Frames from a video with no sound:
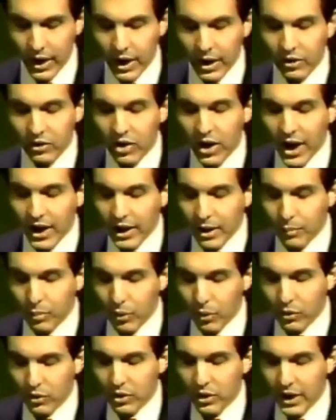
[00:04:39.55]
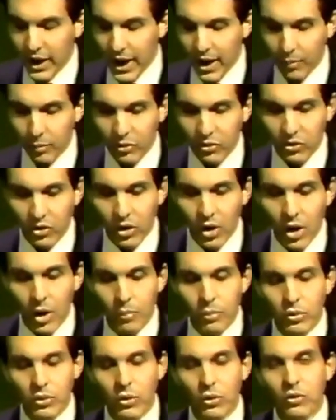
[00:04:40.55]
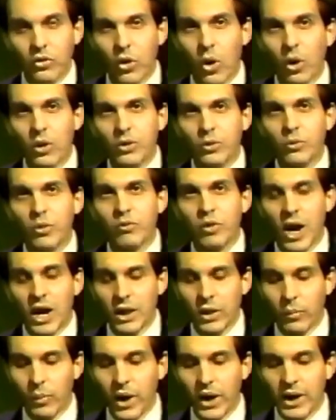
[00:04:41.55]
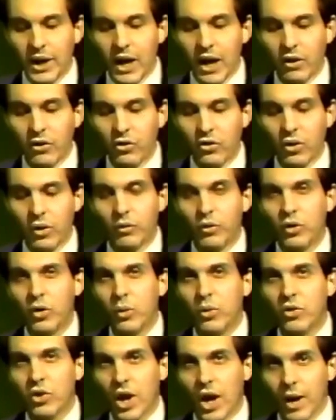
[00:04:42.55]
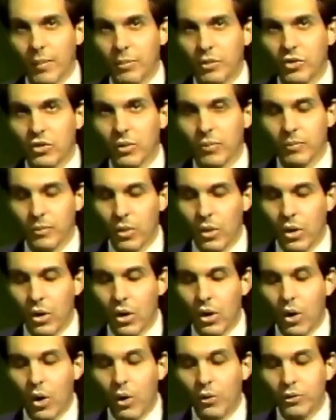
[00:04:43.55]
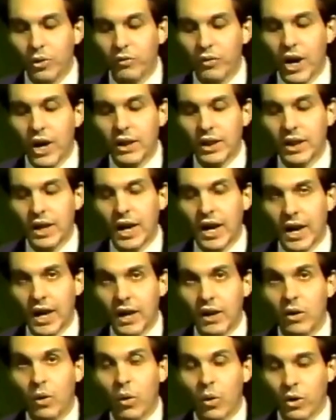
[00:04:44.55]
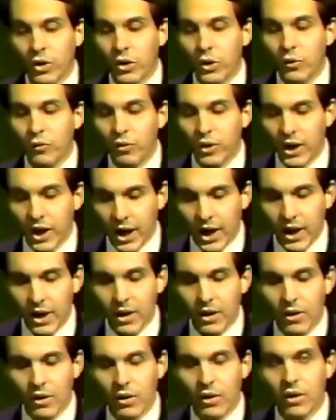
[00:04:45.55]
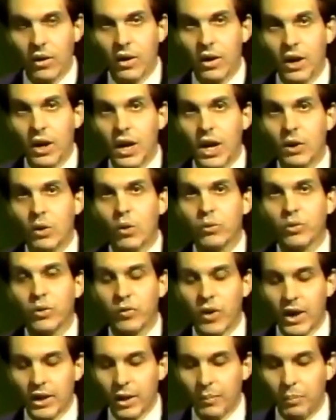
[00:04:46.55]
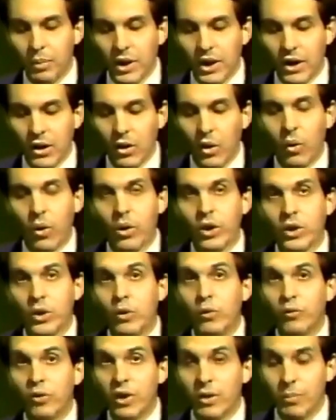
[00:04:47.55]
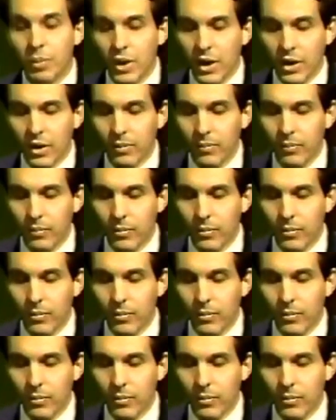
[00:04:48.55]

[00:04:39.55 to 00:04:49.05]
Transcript: Tanning booth lamps produce ultraviolet radiation of two types ultraviolet A, or UVA, and ultraviolet B, or UVB.